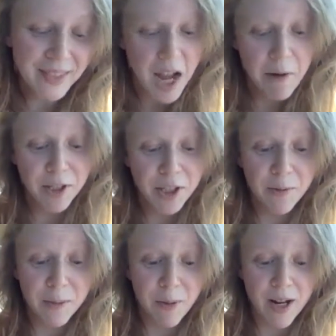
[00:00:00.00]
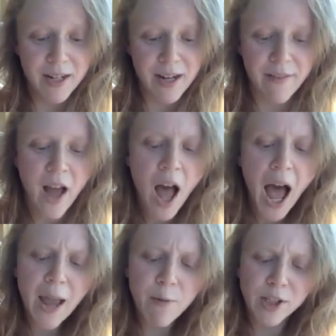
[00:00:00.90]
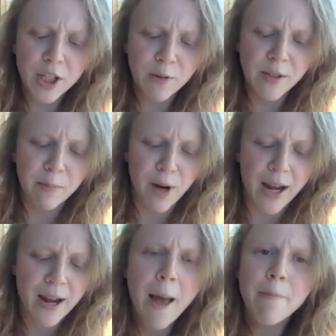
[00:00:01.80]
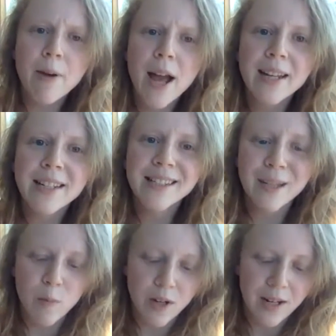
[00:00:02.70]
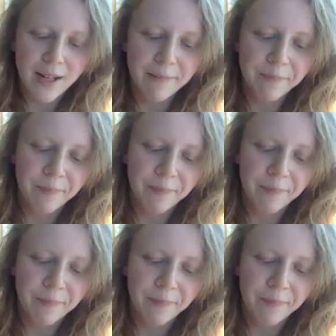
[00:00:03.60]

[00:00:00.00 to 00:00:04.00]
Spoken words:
I wish there was bread enough. I wish there was bread. Bread is community.